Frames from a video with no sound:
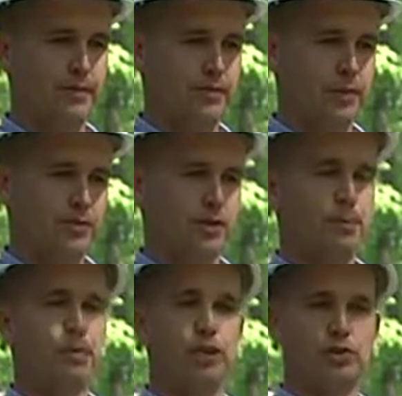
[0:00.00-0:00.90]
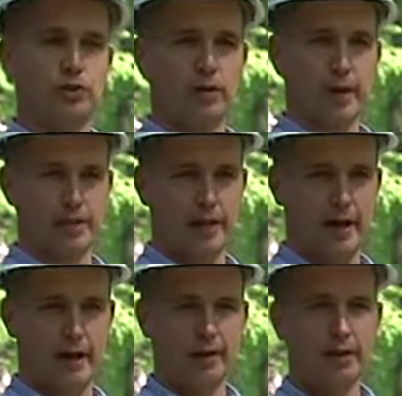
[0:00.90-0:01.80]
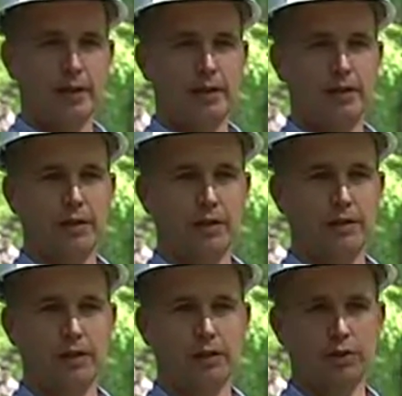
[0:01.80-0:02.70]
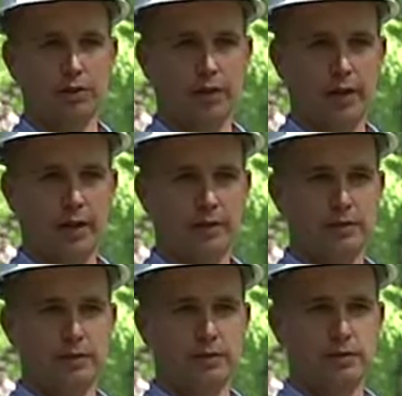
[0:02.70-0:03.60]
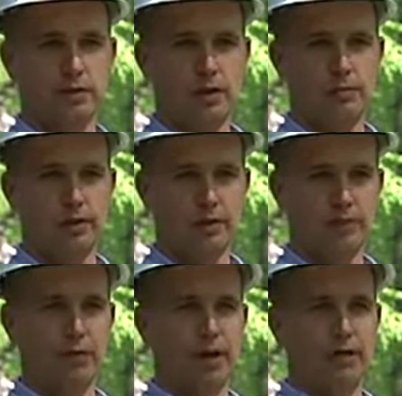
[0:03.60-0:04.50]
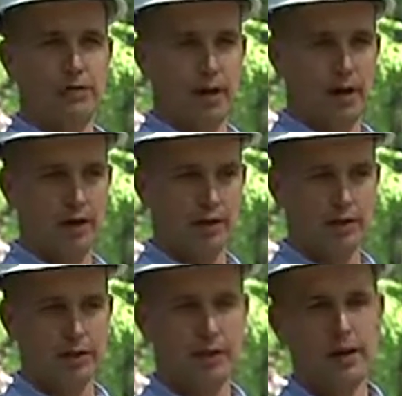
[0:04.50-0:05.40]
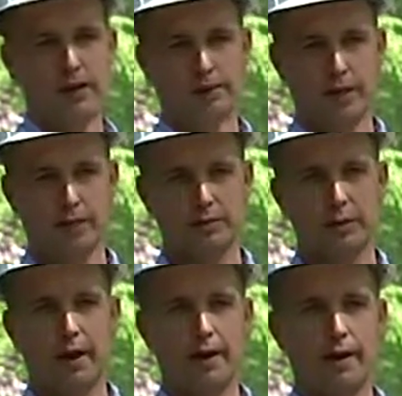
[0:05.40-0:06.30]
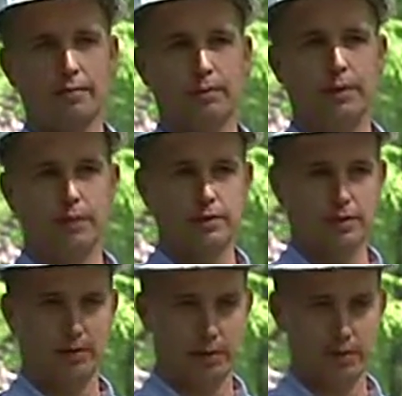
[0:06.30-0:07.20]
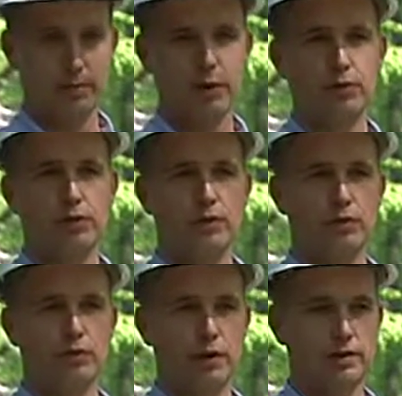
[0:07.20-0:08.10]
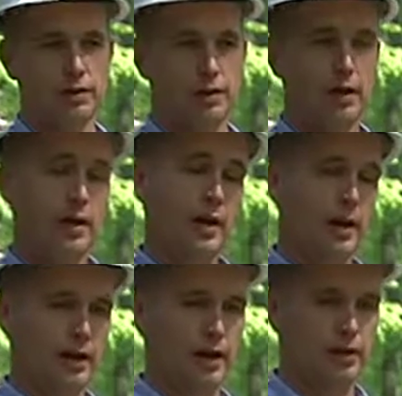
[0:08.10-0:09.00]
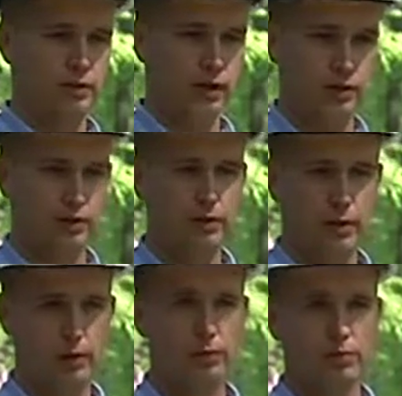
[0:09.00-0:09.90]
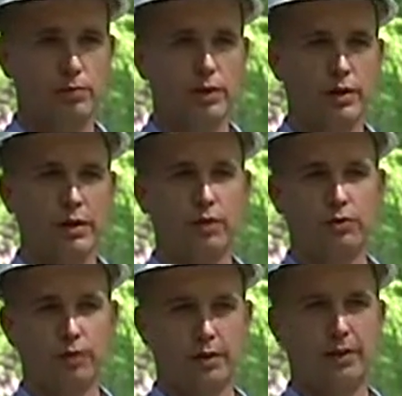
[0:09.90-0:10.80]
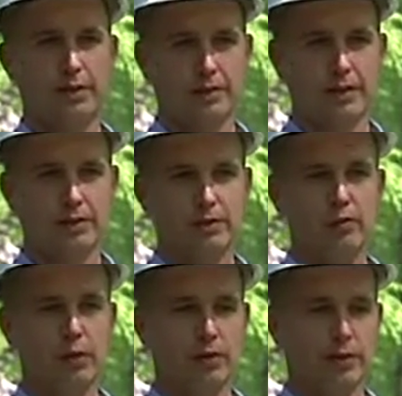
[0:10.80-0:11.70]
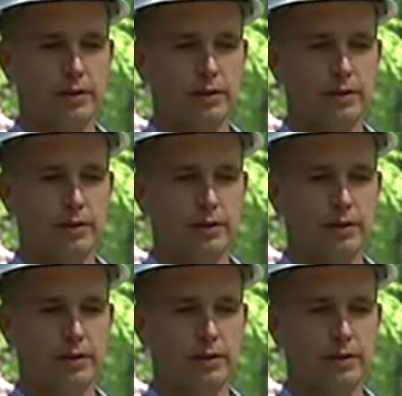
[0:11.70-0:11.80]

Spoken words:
simple issue like that suddenly creates something that affects dollars and affects time, and that's something that both the university and the contractor are both really interested in controlling.